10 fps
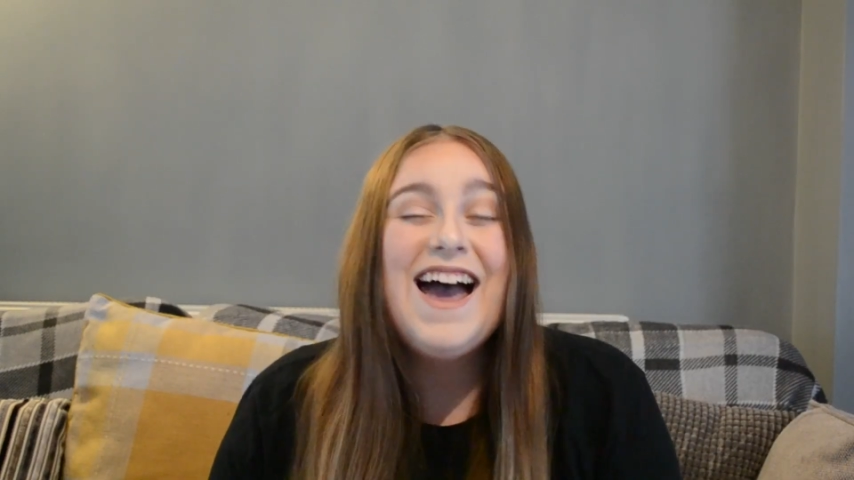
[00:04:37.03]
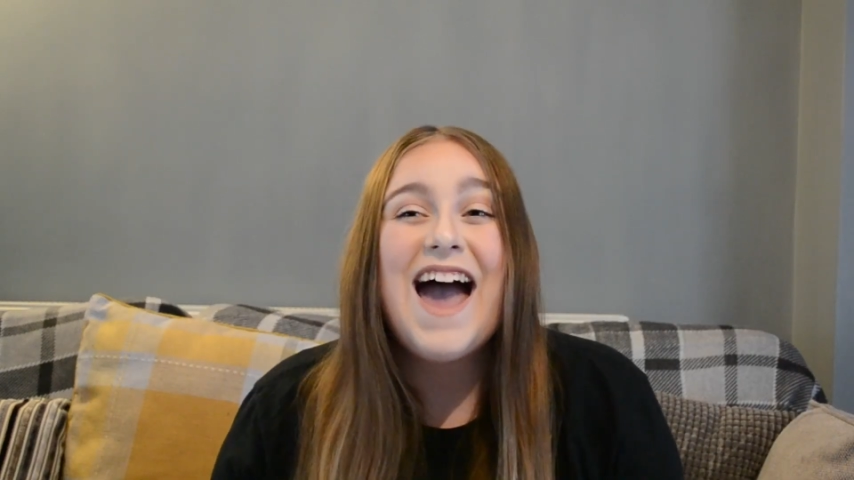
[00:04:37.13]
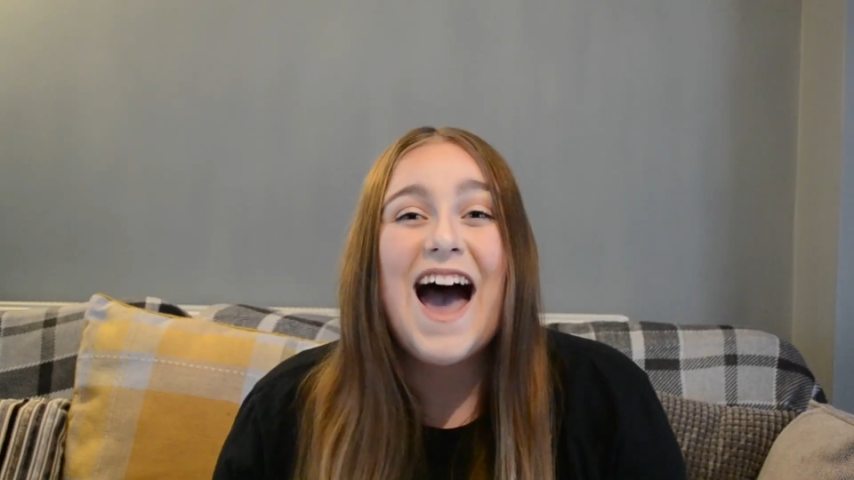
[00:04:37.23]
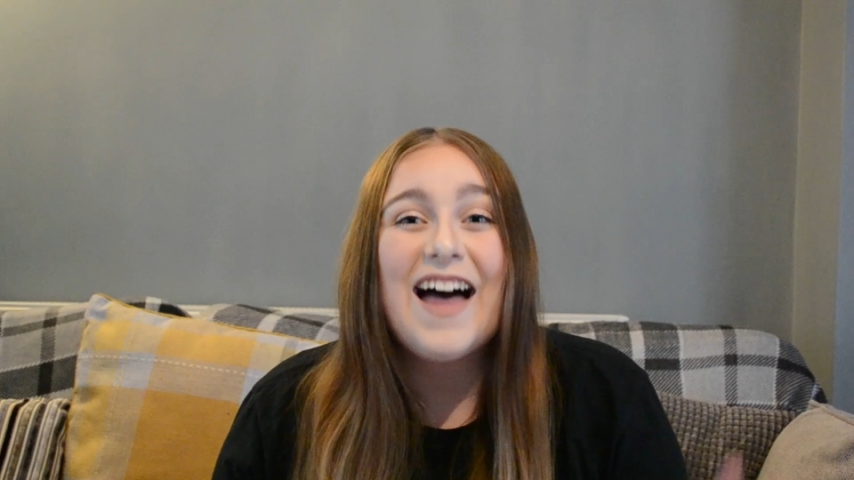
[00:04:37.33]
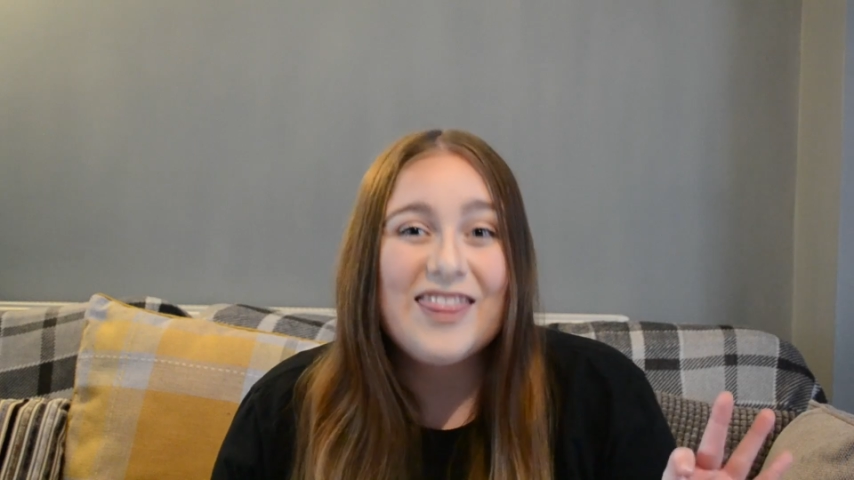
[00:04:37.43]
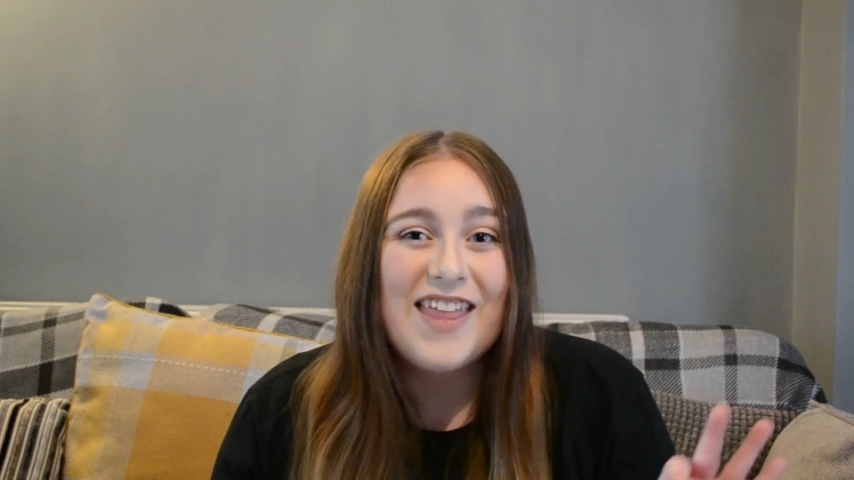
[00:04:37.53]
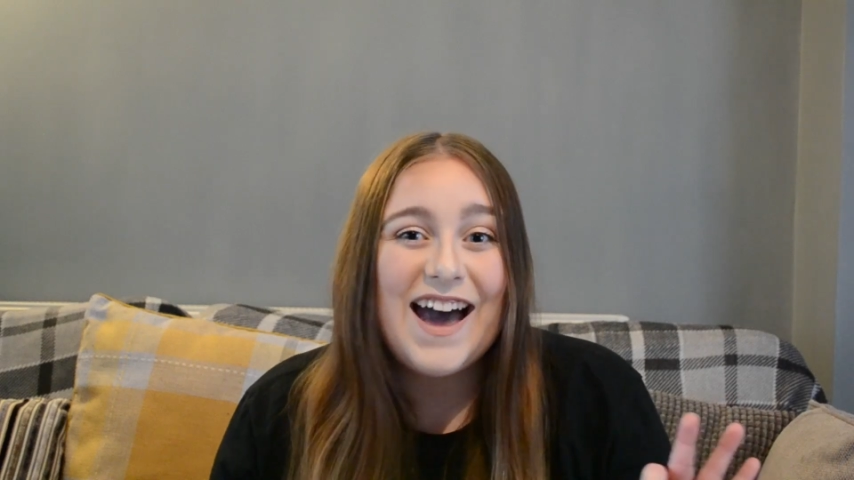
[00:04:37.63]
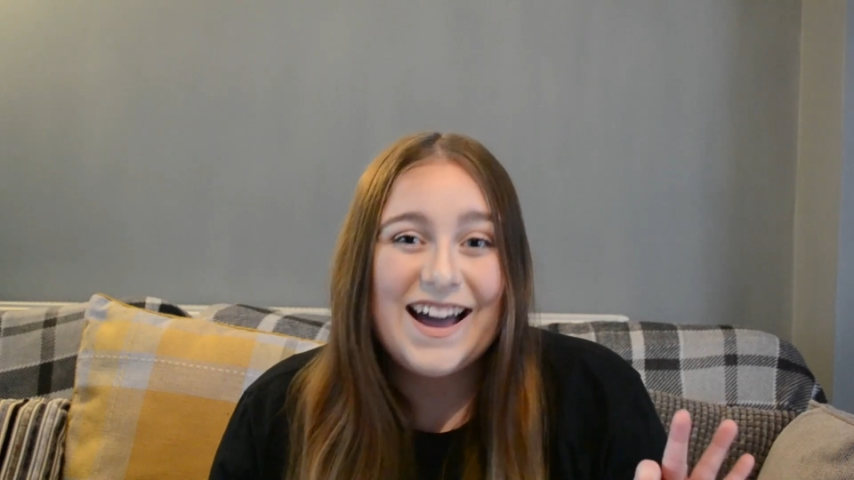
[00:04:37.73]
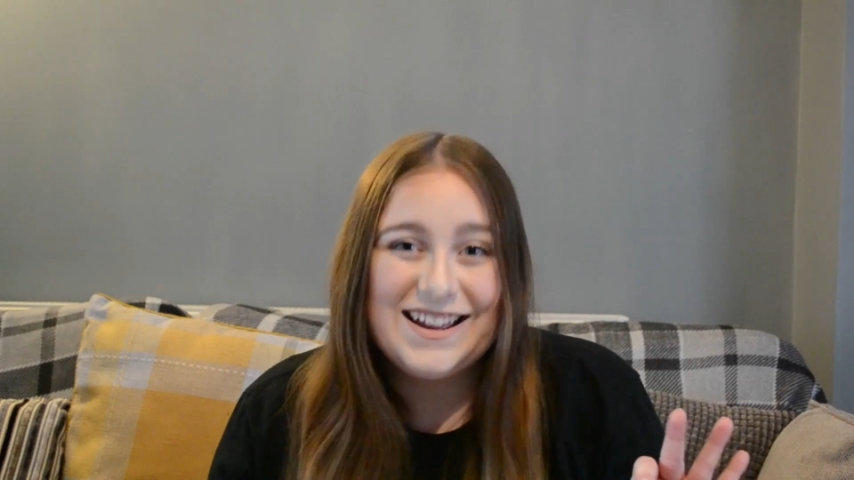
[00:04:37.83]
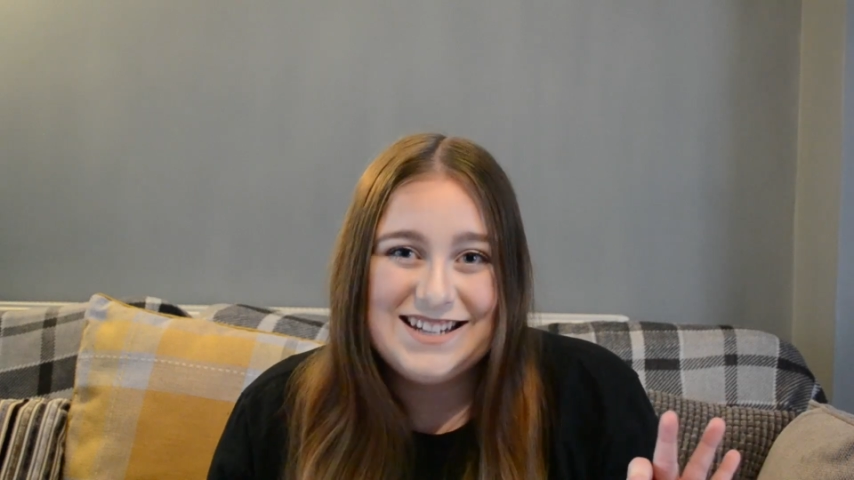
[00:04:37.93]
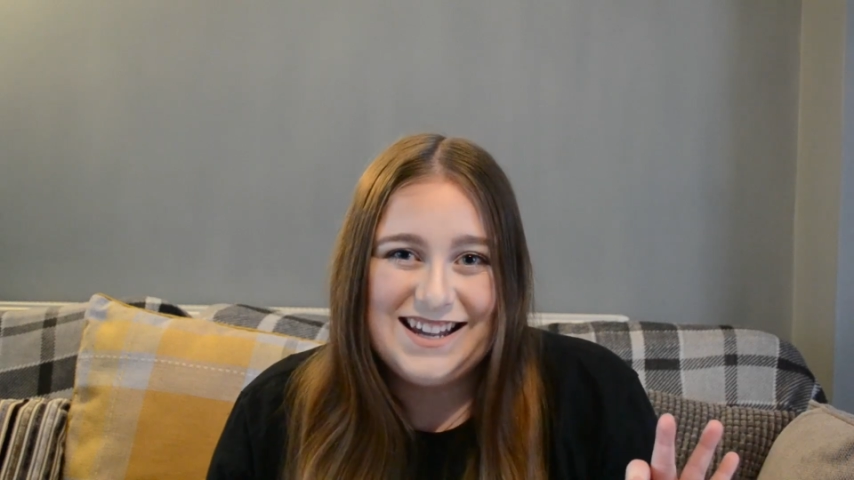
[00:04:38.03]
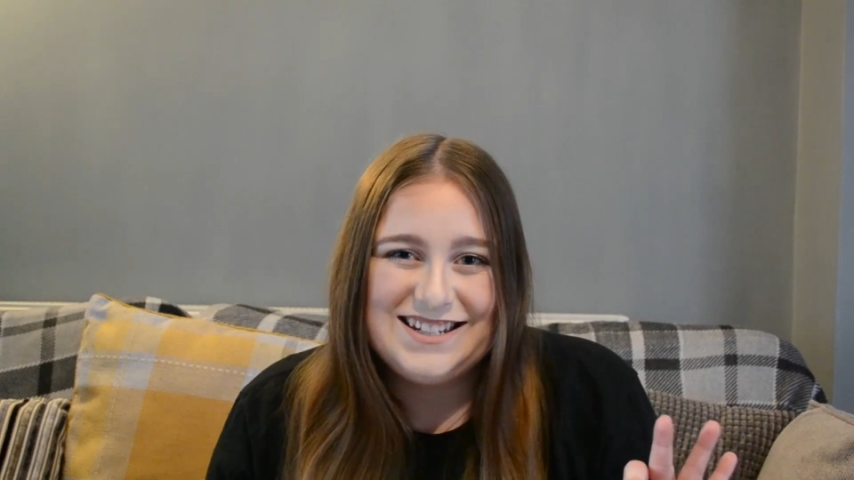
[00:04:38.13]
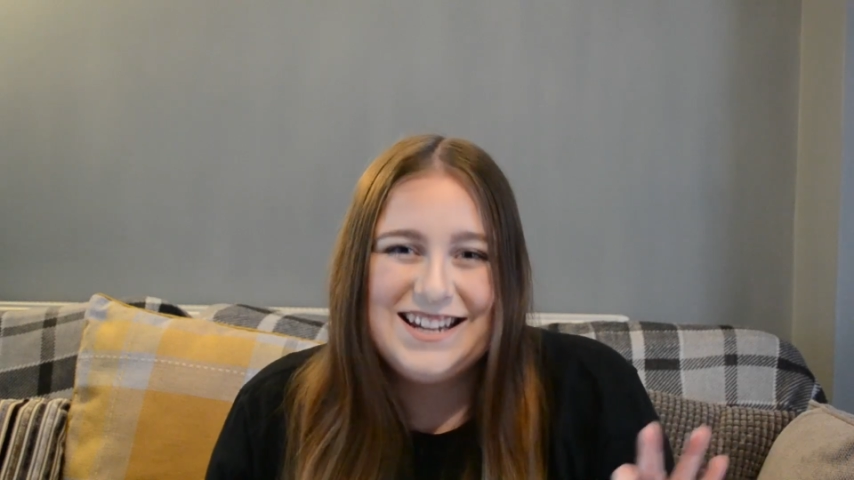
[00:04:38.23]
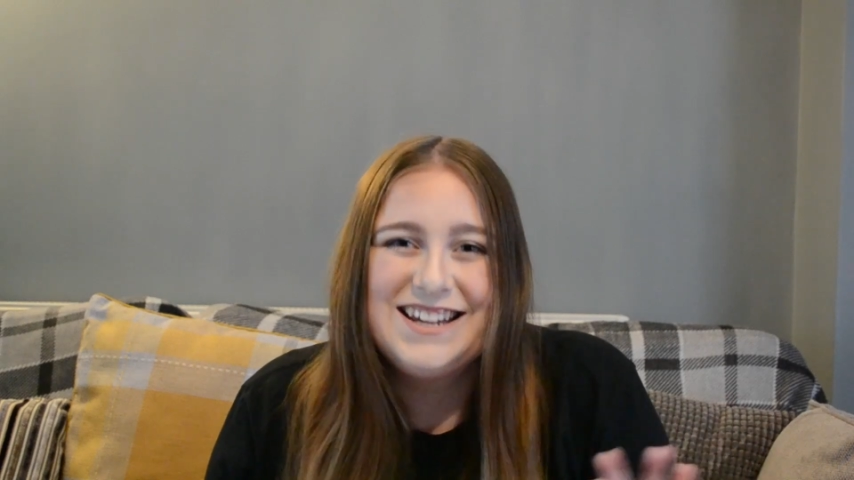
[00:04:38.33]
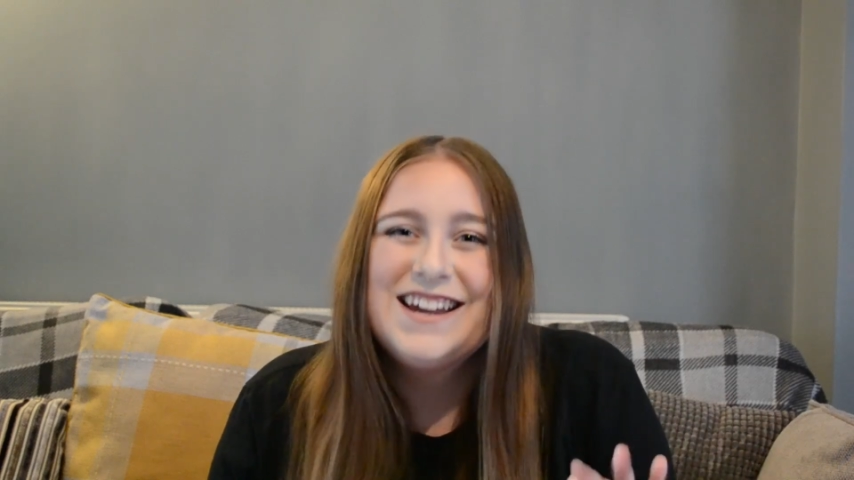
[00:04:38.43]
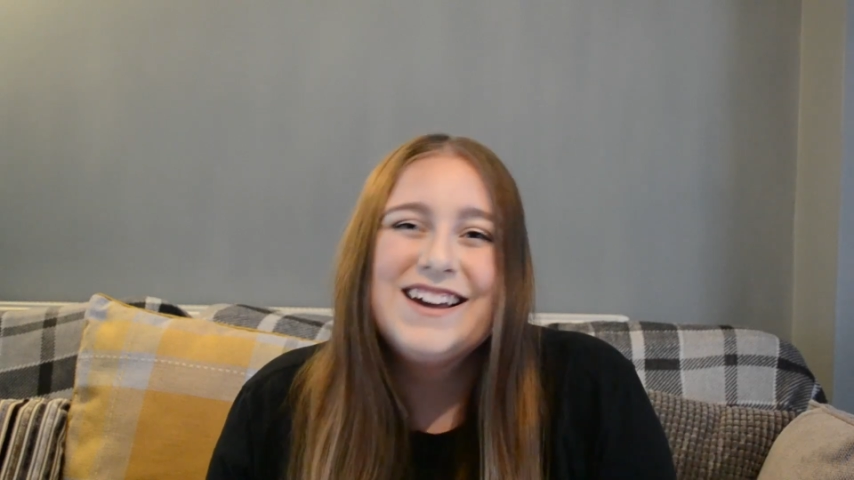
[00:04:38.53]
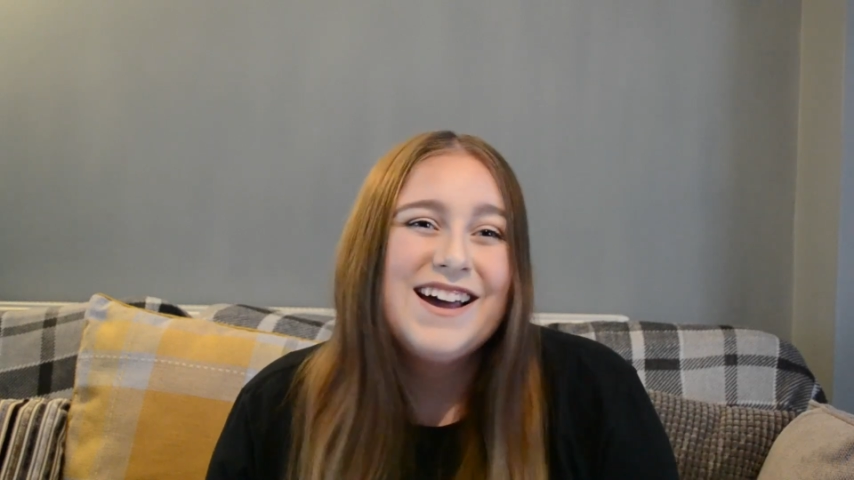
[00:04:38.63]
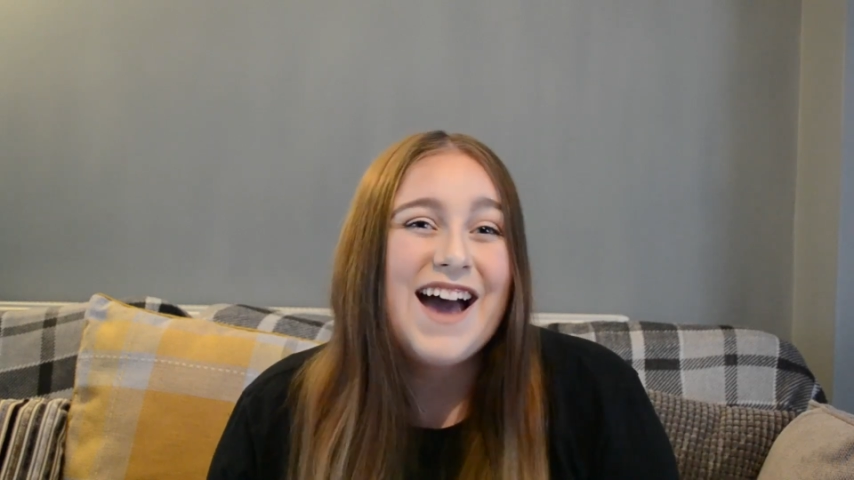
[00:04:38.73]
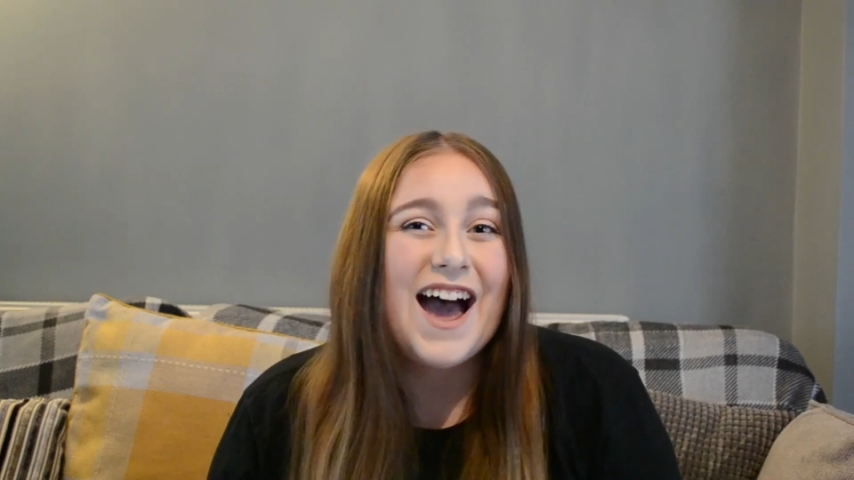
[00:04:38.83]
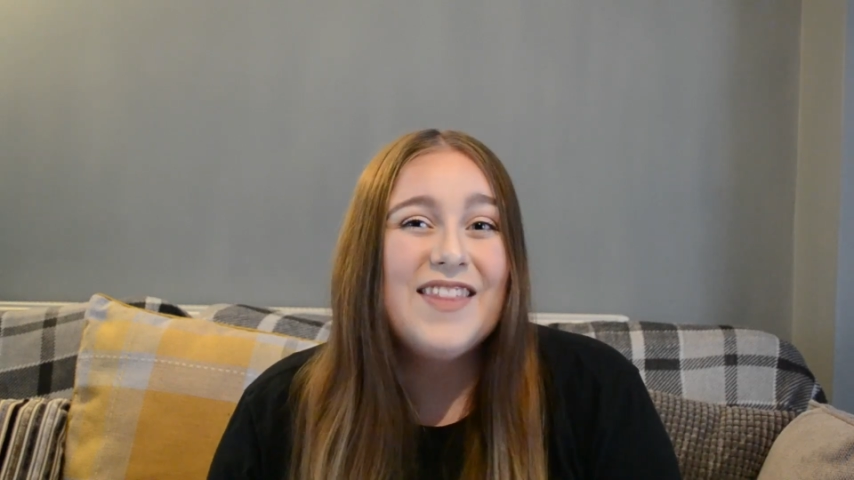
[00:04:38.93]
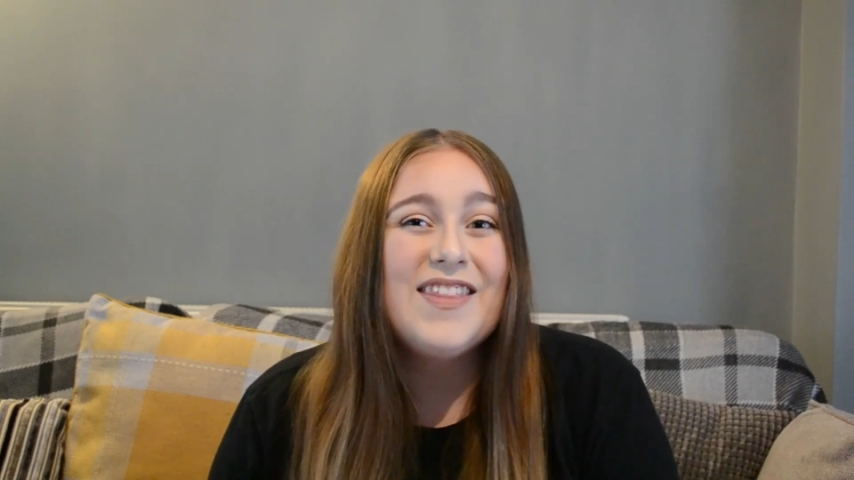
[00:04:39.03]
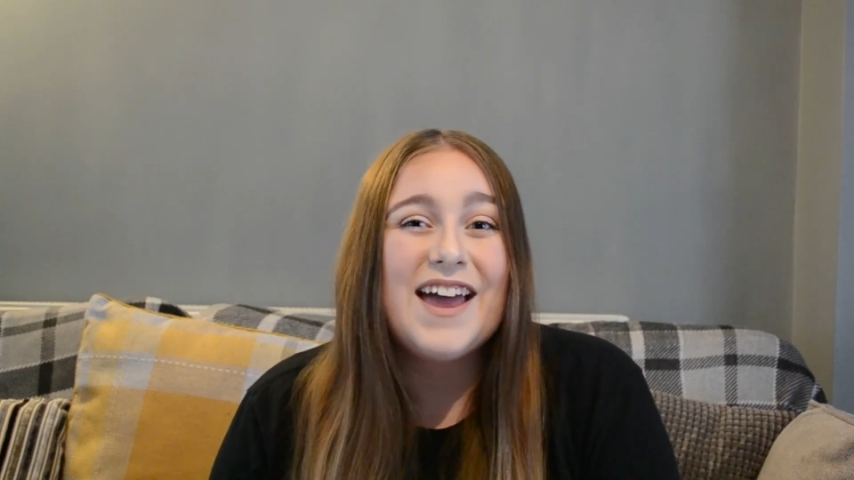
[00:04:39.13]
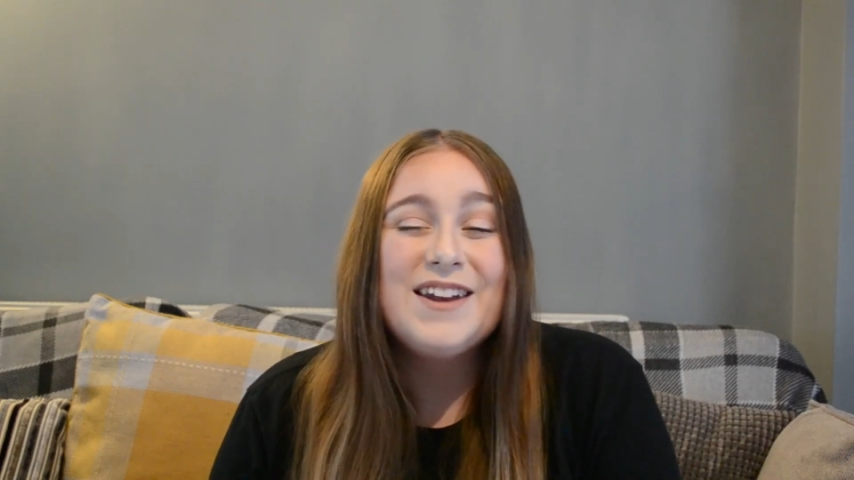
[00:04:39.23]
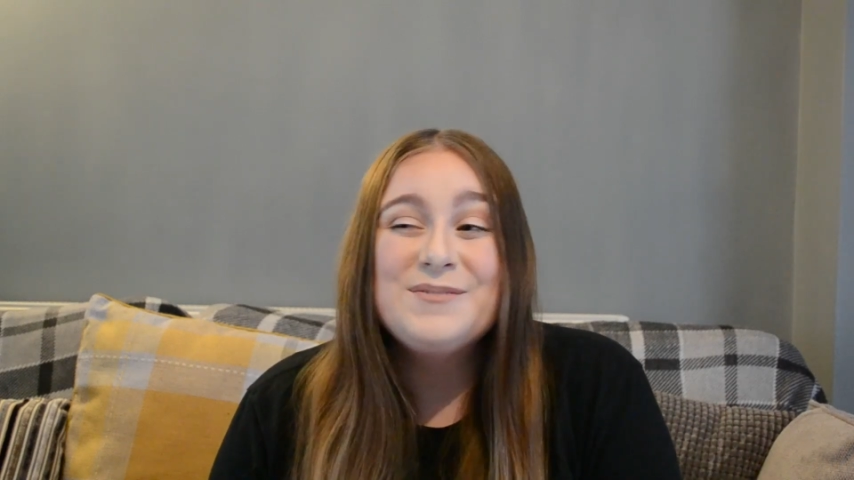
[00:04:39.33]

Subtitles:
And that I did, and then